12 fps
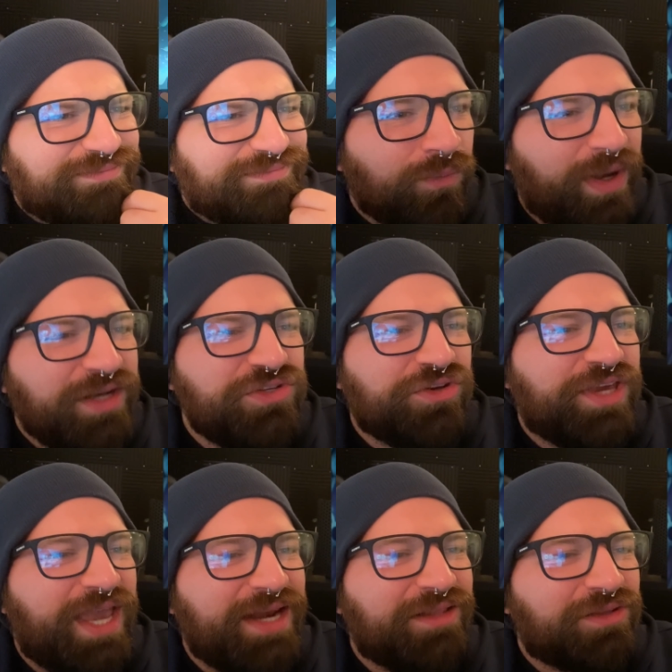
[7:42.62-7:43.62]
Why does your
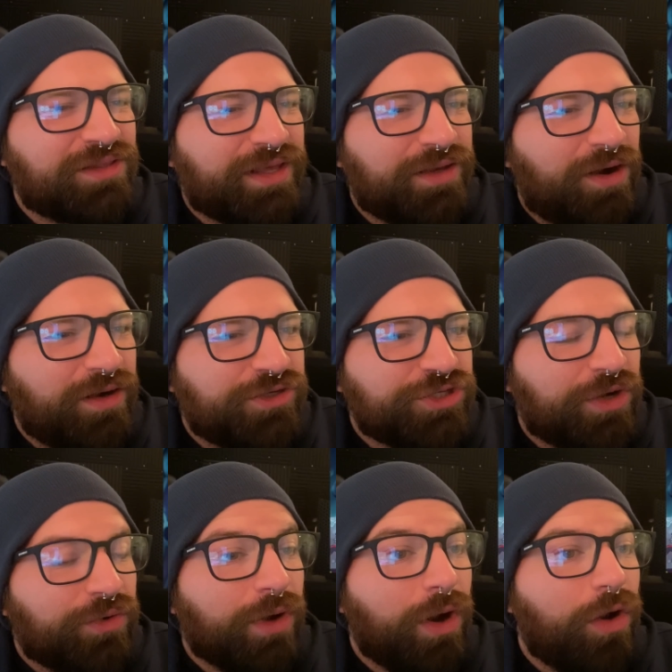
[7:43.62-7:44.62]
cannon look like an
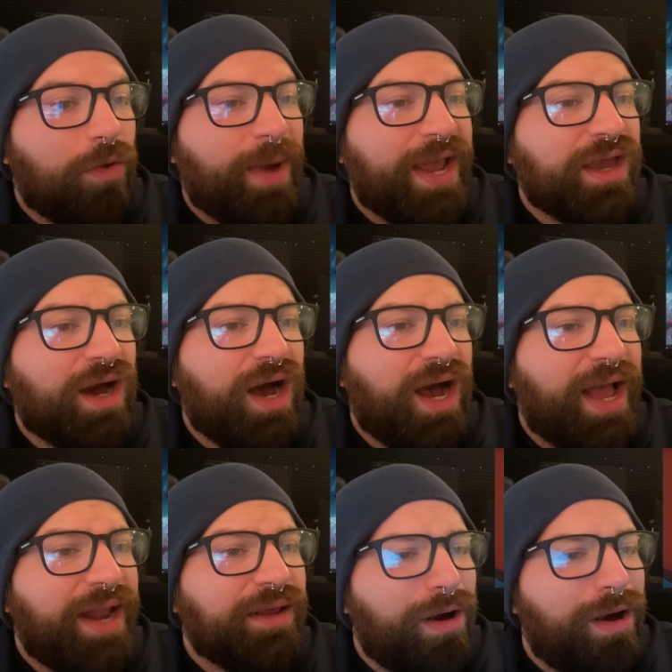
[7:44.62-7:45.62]
artichoke? Oh my
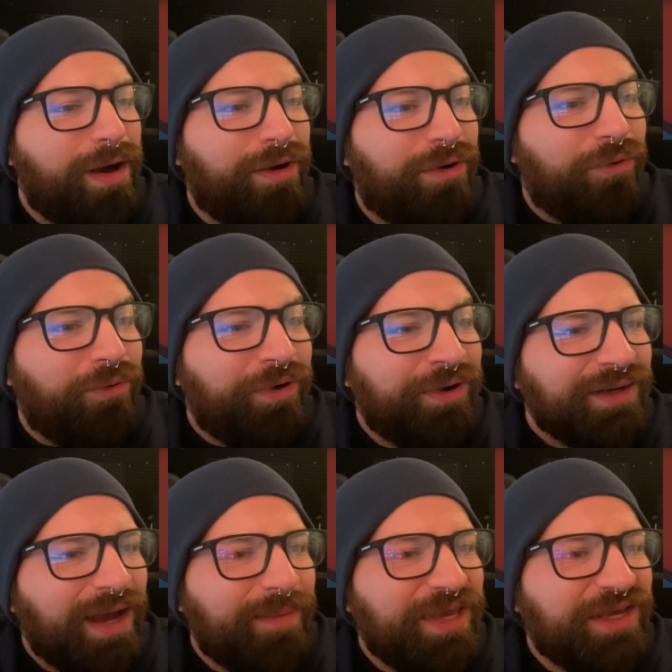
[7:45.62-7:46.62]
god. Oh,
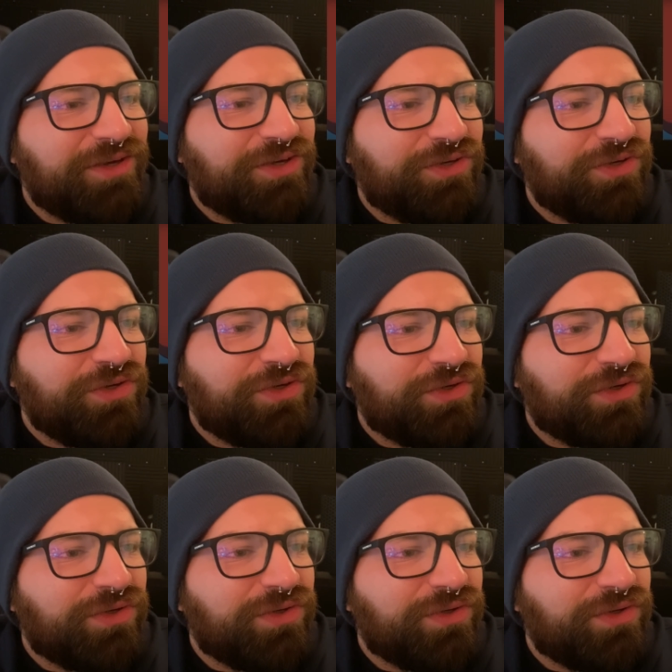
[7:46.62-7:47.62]
I mean,
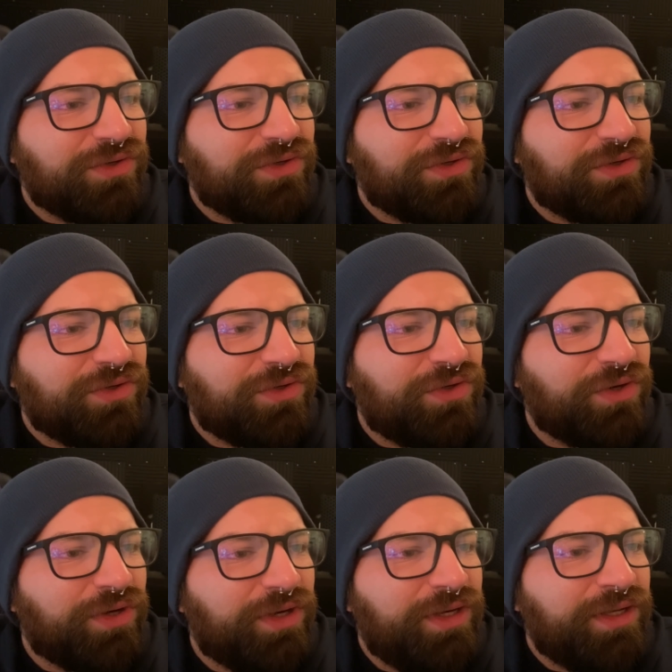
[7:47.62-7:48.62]

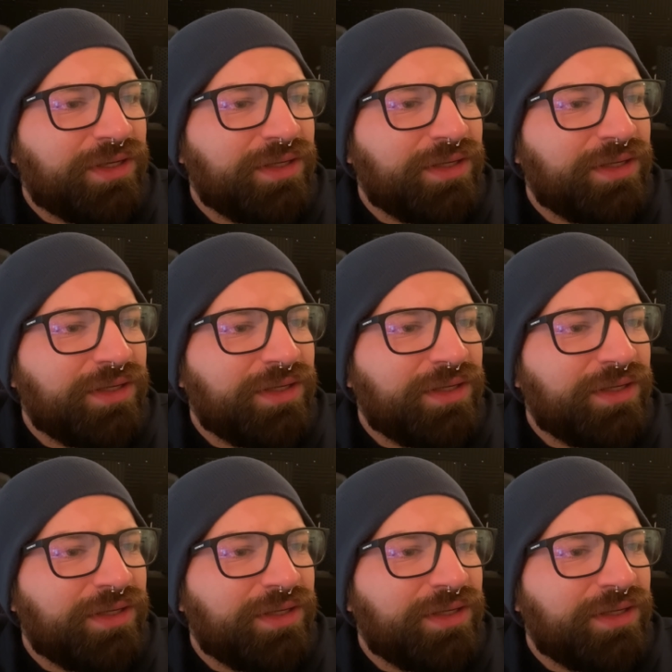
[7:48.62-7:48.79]
good.